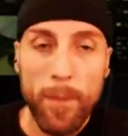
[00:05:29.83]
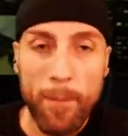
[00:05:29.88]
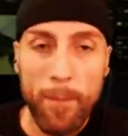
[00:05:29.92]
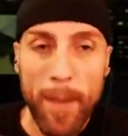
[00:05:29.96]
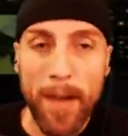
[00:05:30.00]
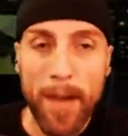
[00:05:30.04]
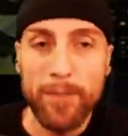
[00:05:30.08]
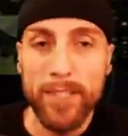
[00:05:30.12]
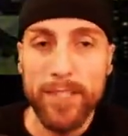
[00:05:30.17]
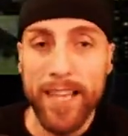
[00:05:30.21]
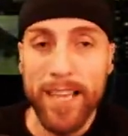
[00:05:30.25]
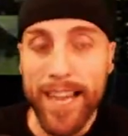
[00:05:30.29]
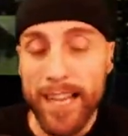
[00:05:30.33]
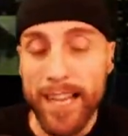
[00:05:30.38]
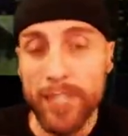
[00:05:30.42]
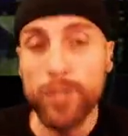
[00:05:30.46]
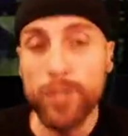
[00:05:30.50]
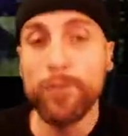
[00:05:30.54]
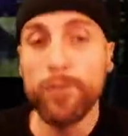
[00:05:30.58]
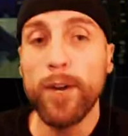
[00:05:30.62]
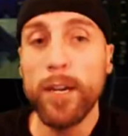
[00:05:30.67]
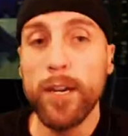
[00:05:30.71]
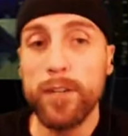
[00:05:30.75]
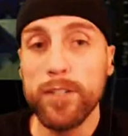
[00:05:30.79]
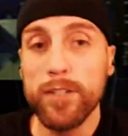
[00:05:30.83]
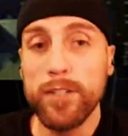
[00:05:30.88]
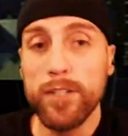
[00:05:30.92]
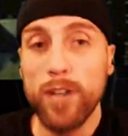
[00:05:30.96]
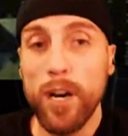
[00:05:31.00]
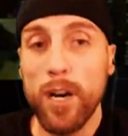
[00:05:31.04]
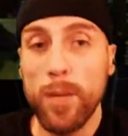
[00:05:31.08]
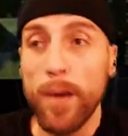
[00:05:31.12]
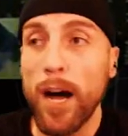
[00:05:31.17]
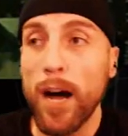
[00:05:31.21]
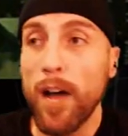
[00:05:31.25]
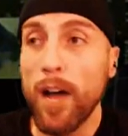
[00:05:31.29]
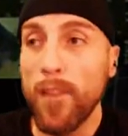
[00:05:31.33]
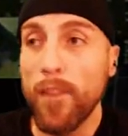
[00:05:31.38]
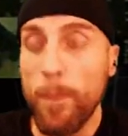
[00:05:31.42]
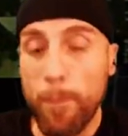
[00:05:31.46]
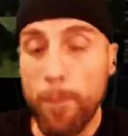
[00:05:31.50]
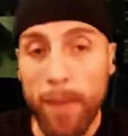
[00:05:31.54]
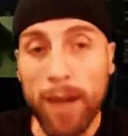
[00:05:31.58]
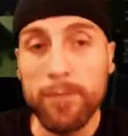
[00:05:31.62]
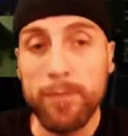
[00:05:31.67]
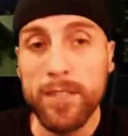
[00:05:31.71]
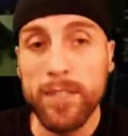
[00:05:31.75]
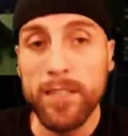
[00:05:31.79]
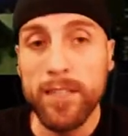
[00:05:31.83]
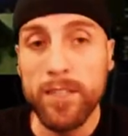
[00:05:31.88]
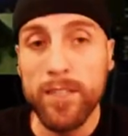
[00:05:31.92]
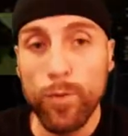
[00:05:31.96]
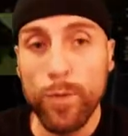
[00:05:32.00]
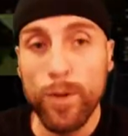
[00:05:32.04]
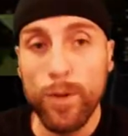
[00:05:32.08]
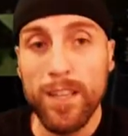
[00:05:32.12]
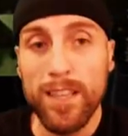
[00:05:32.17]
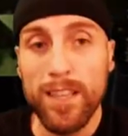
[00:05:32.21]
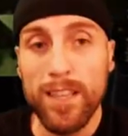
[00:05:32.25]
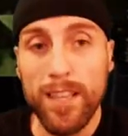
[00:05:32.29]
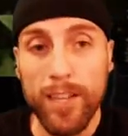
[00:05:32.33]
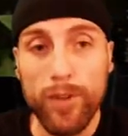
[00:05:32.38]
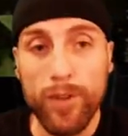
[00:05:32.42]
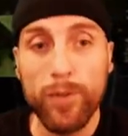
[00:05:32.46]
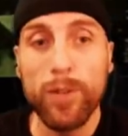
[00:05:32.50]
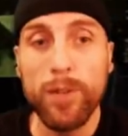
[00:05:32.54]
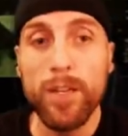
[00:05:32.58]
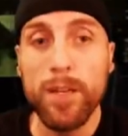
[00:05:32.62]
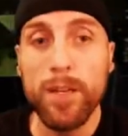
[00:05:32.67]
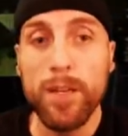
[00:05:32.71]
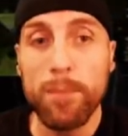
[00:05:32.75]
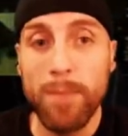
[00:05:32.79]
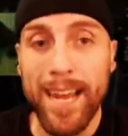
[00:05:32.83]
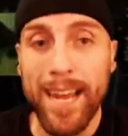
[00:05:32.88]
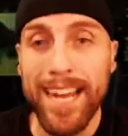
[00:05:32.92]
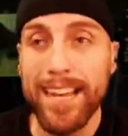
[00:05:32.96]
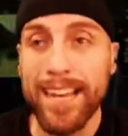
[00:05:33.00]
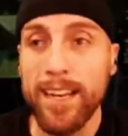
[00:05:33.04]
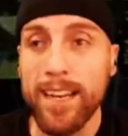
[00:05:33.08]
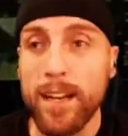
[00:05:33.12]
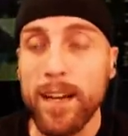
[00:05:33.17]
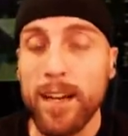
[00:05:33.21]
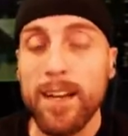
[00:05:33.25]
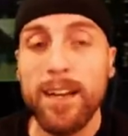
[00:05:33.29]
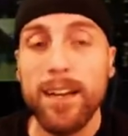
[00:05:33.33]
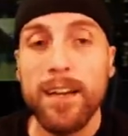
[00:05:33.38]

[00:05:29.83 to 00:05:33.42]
the ancient records talk about how the mountains were literally made